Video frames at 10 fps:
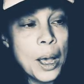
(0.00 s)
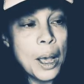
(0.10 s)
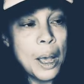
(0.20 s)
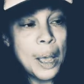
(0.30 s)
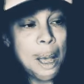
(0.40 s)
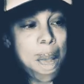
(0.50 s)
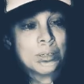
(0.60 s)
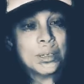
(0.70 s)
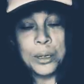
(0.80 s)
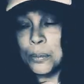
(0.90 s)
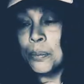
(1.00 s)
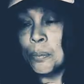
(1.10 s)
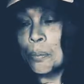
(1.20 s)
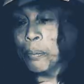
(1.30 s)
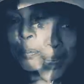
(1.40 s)
again,
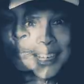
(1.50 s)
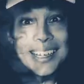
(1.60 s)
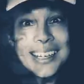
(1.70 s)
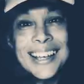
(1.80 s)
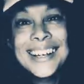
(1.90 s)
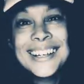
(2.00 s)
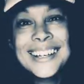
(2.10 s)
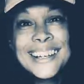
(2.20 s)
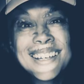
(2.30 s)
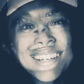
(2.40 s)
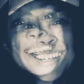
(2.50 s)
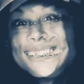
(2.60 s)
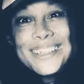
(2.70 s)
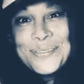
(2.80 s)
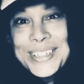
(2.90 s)
but going in
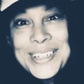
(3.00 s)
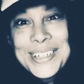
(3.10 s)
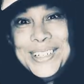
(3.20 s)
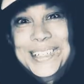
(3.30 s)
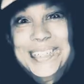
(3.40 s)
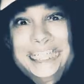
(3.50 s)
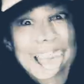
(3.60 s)
a different direction.